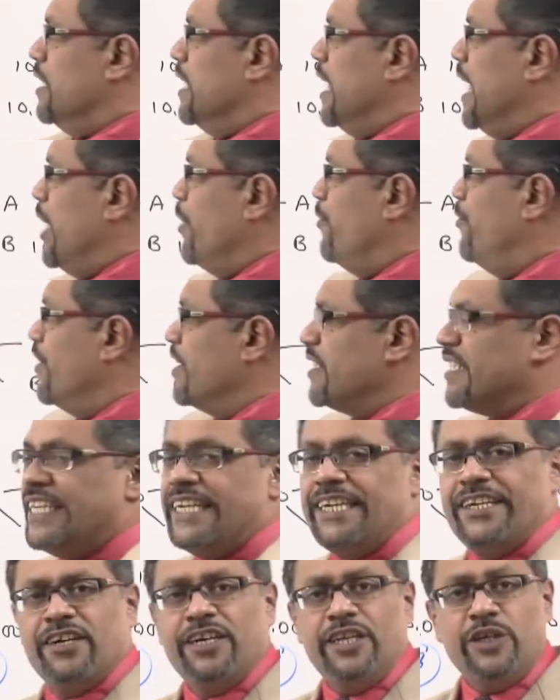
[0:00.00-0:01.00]
If it is
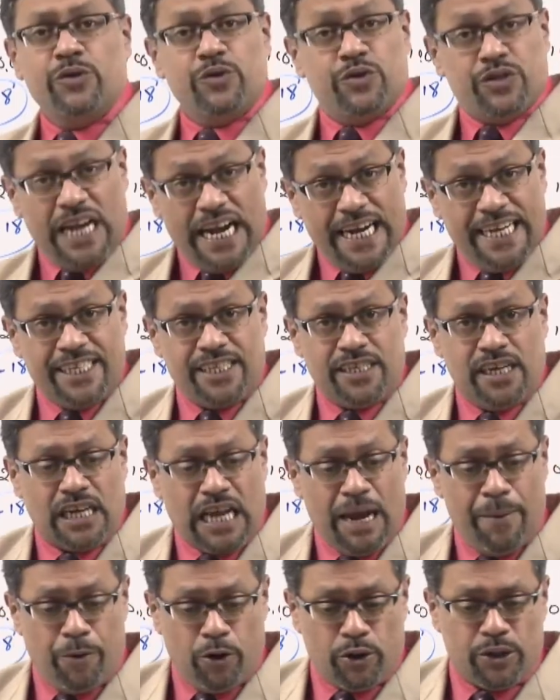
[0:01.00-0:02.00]
introduced additional
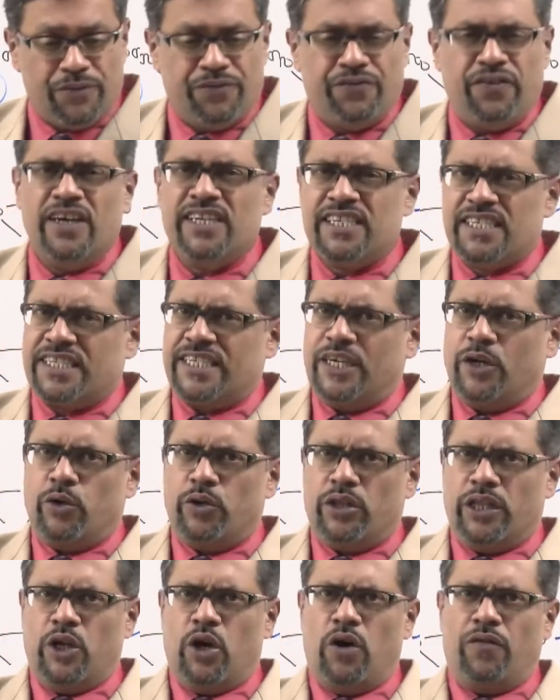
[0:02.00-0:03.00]
capital on the first day
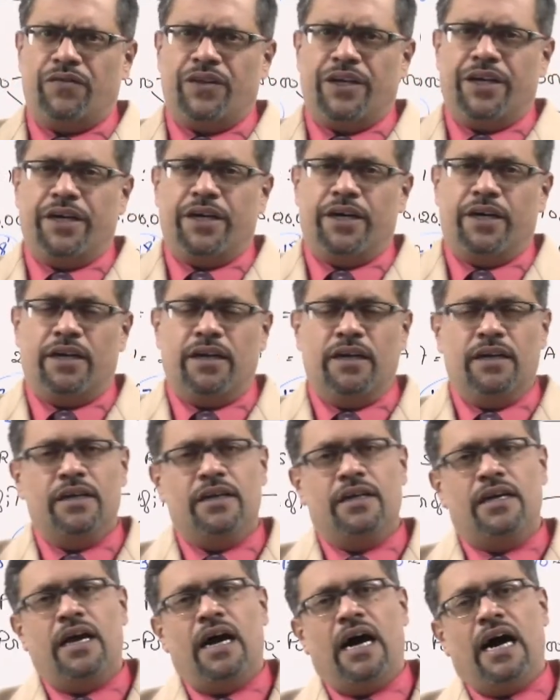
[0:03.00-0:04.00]
only of the year,
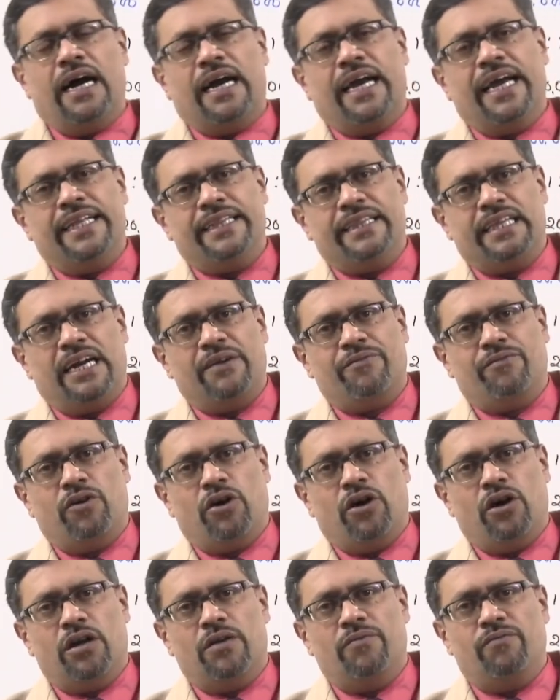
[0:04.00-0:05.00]
again that
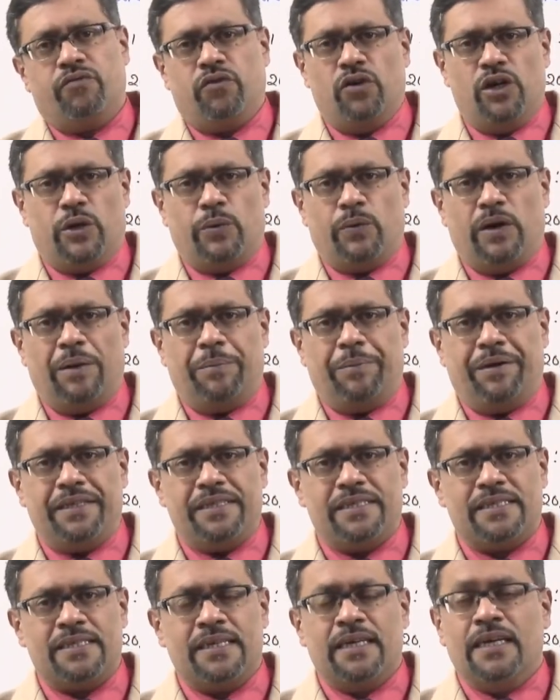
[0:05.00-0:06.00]
for full 12
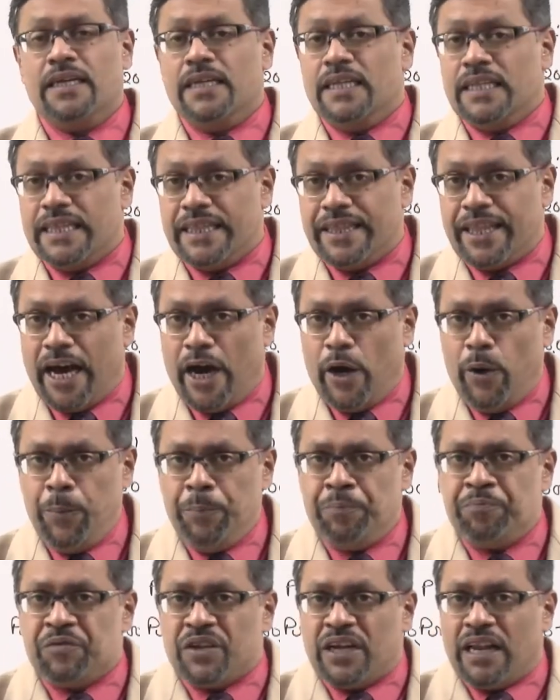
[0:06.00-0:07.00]
months.
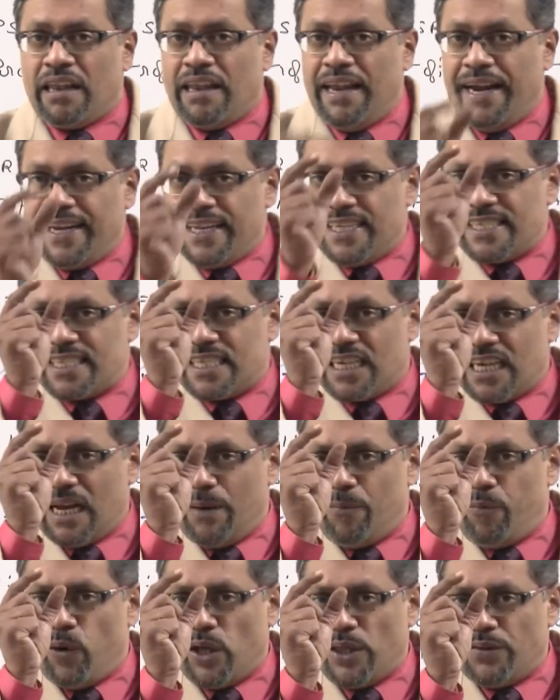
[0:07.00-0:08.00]
Now let us take
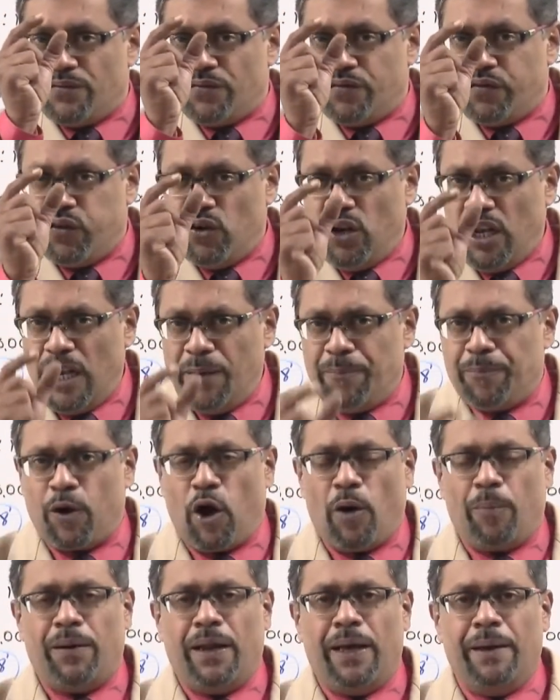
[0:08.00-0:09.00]
up one full
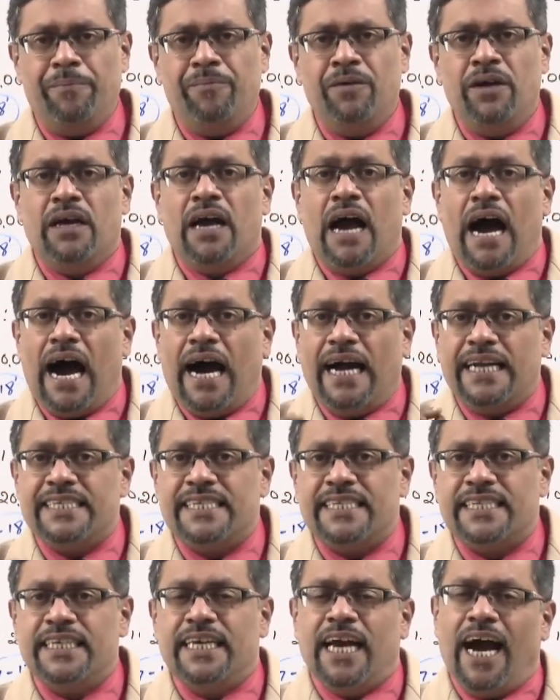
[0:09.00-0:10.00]
problem and
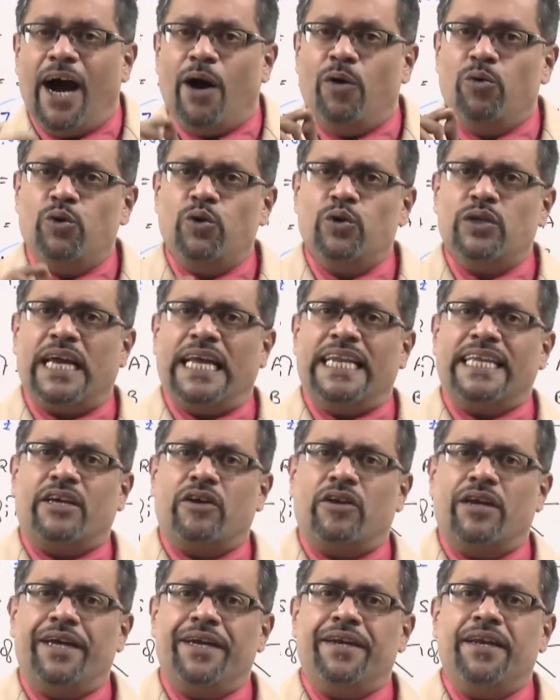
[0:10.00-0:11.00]
see how to
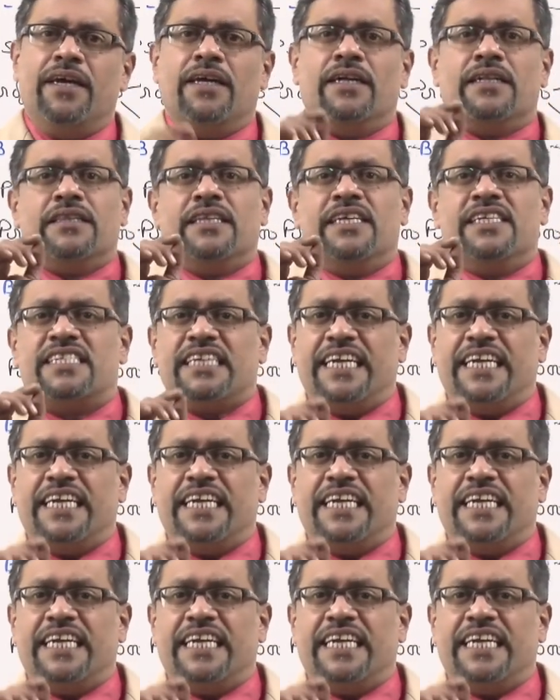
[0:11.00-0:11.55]
calculate this